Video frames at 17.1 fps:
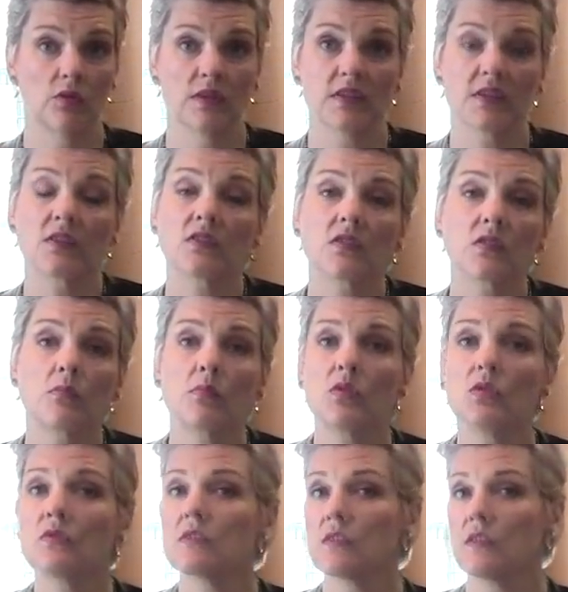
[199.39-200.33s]
Listen to
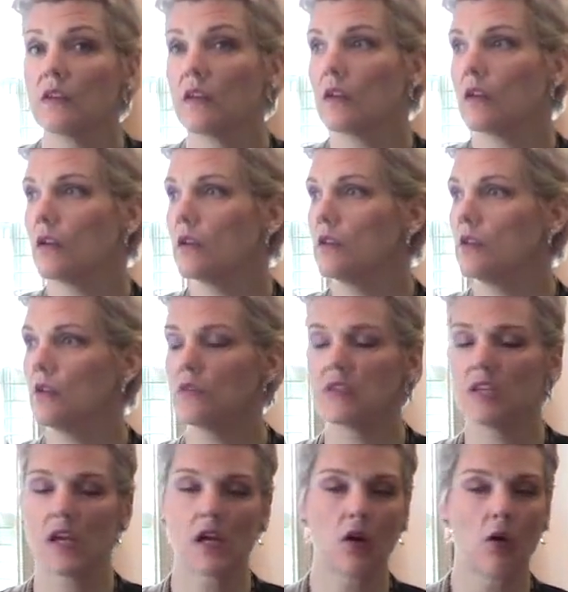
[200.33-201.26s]
music, you know,
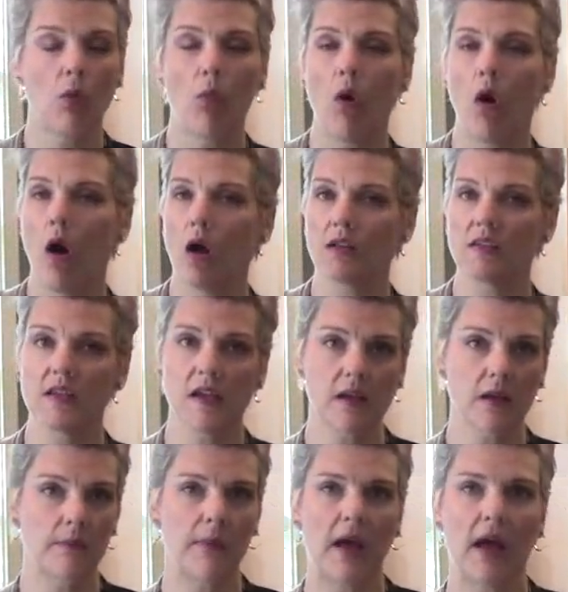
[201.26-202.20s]
take a walk,
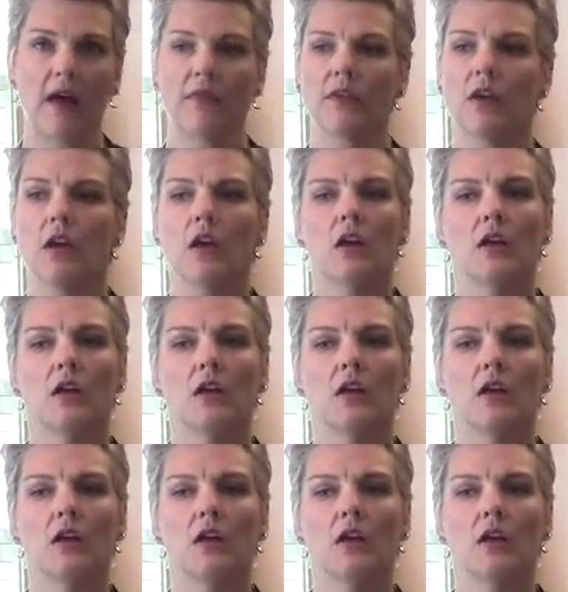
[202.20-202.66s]
take a bath.